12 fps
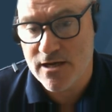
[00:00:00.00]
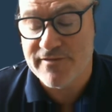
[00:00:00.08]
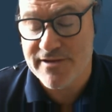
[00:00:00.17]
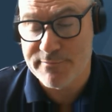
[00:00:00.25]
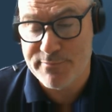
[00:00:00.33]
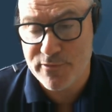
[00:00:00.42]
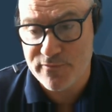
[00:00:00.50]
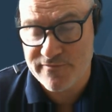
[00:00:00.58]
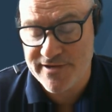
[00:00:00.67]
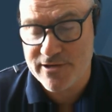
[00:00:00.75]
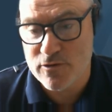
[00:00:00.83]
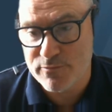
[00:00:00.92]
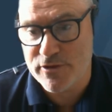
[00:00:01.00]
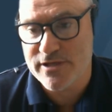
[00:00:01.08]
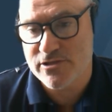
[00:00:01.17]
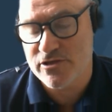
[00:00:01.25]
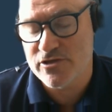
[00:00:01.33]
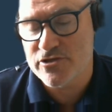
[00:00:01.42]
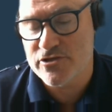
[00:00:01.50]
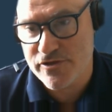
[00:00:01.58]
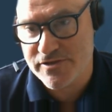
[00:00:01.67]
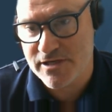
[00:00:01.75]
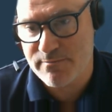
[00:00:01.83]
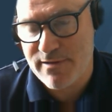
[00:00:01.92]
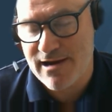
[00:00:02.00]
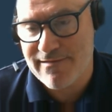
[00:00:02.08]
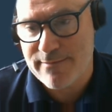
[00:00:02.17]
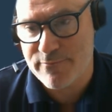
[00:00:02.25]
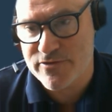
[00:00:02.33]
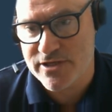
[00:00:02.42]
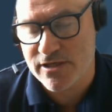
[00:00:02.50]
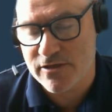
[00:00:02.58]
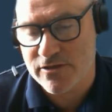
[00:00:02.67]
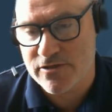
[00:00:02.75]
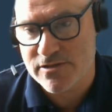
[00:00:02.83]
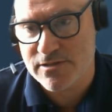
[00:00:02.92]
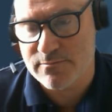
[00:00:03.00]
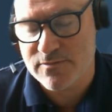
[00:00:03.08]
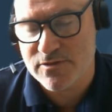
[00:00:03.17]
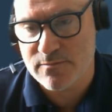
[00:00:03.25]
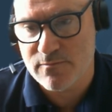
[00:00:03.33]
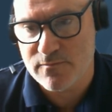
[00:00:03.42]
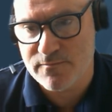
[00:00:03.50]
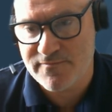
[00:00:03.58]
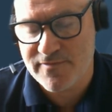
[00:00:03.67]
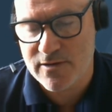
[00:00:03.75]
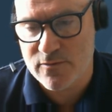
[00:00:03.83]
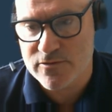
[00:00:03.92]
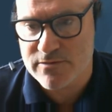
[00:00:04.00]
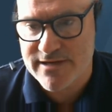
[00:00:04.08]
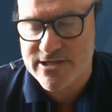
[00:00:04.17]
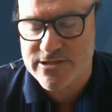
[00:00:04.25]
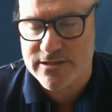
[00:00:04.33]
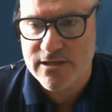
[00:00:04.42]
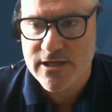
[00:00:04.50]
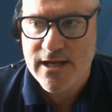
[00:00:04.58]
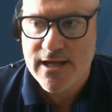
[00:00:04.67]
vehicle booking solution using a Power app, which includes some flow automation.